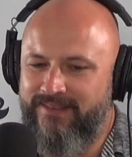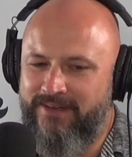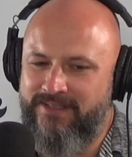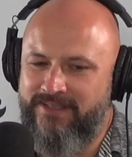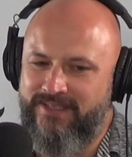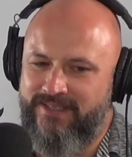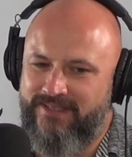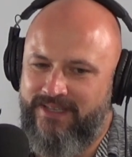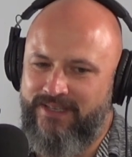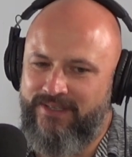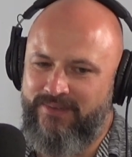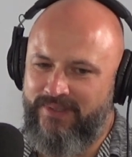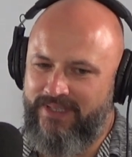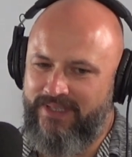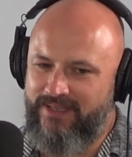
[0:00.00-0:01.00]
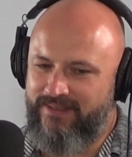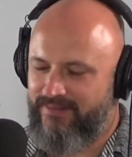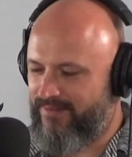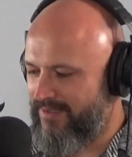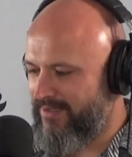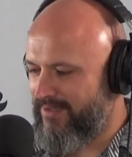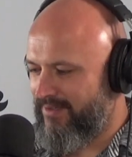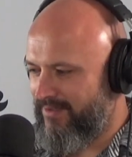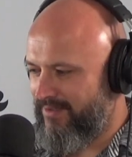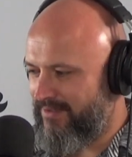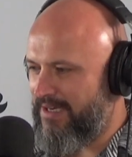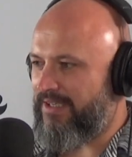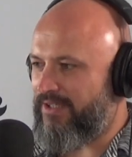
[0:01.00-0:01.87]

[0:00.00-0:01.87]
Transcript: just entering that next